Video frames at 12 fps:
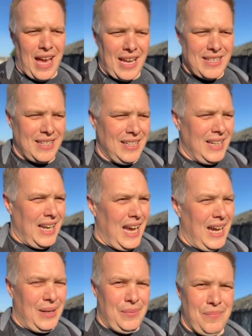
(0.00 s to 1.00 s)
like that.
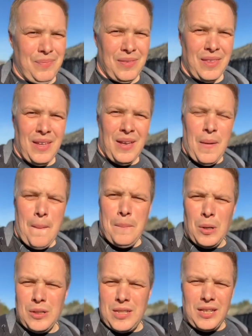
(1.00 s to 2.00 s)

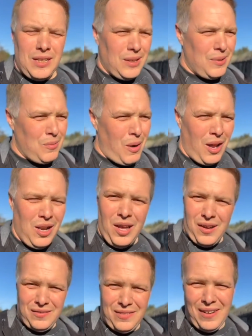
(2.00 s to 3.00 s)
But what I
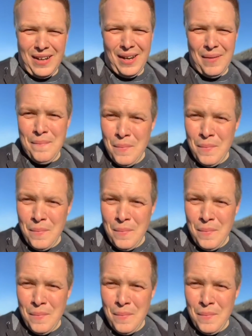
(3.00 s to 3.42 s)
love